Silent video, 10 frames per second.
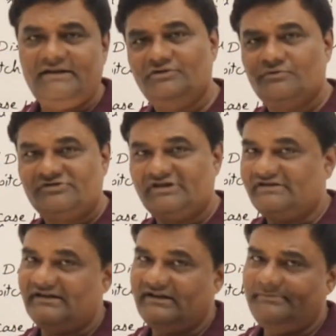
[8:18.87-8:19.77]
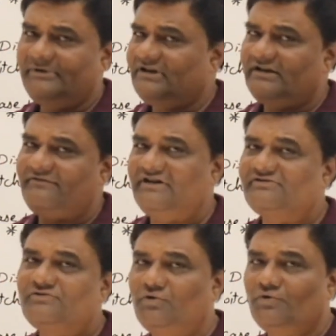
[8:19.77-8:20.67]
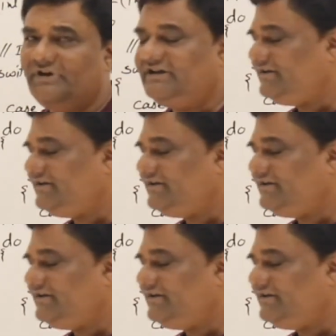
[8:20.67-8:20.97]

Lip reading: then you change the element, otherwise don't do